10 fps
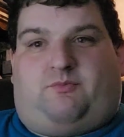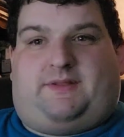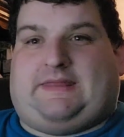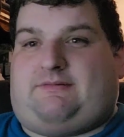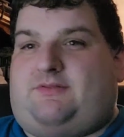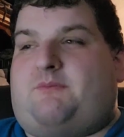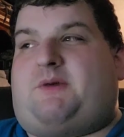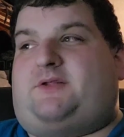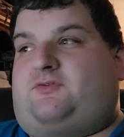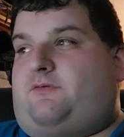when they did the
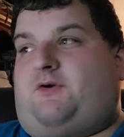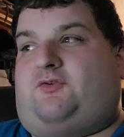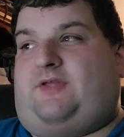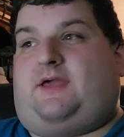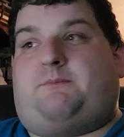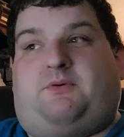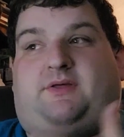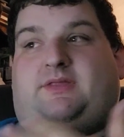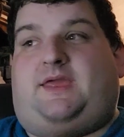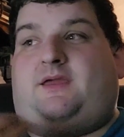MonsterVerse, they
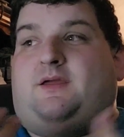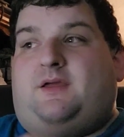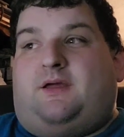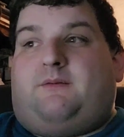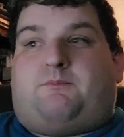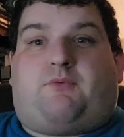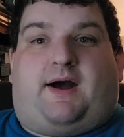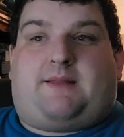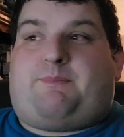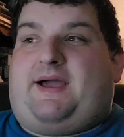completely
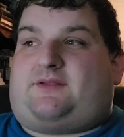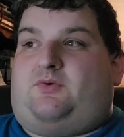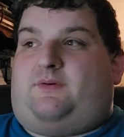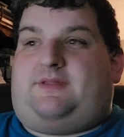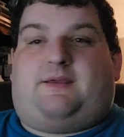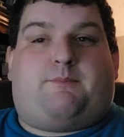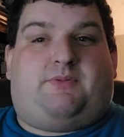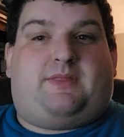brought back what made